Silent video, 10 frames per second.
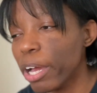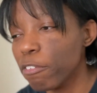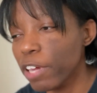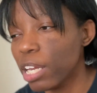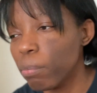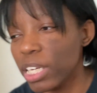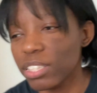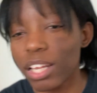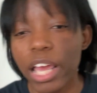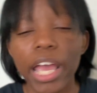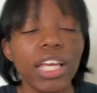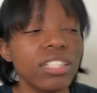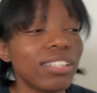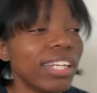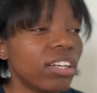fan base
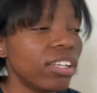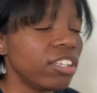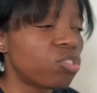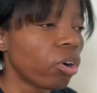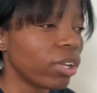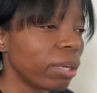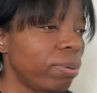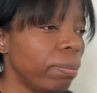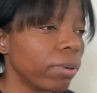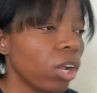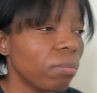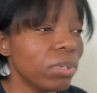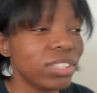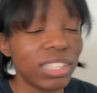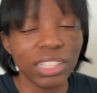is literally trolling people
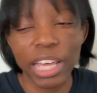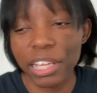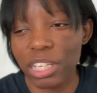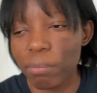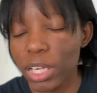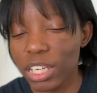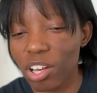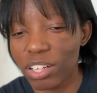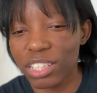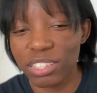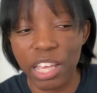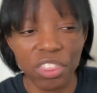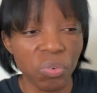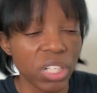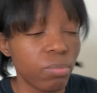almost to death and making all these
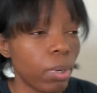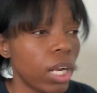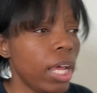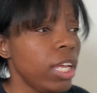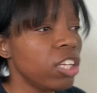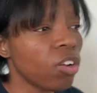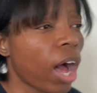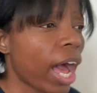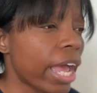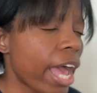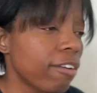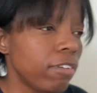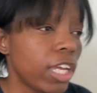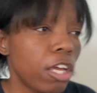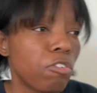death threats. But, you know, I
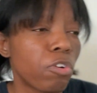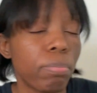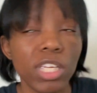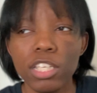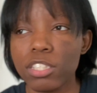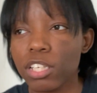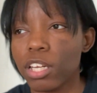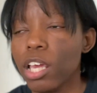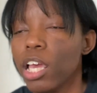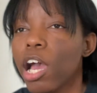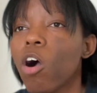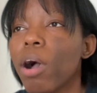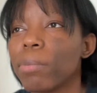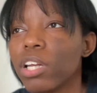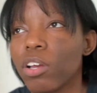advocate for peace and, oh,
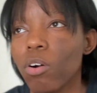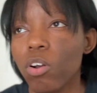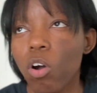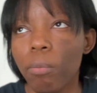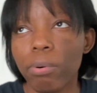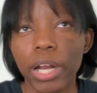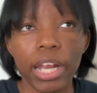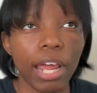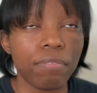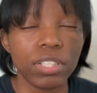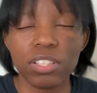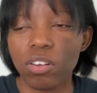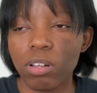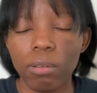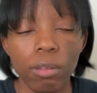I'm going to go on Oprah and every
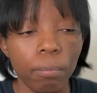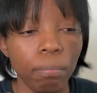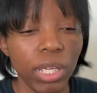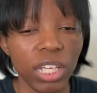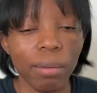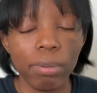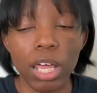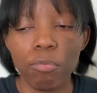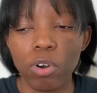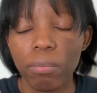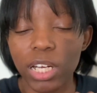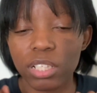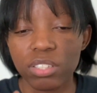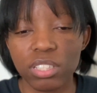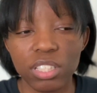single media platform in
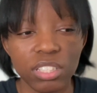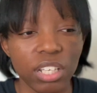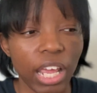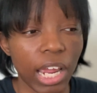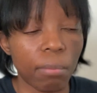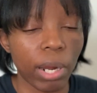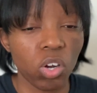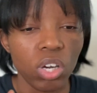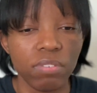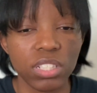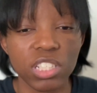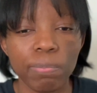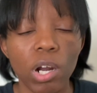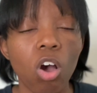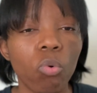existence and air my grievances.
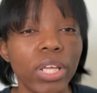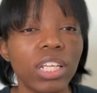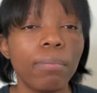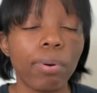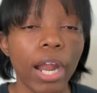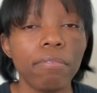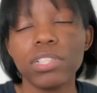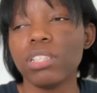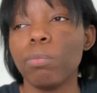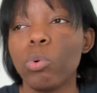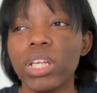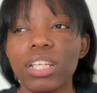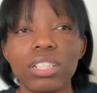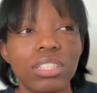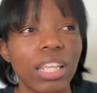But, oh, we need privacy. But we
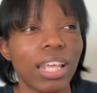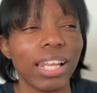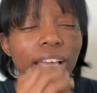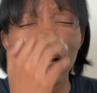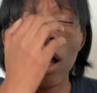didn't say that. Like,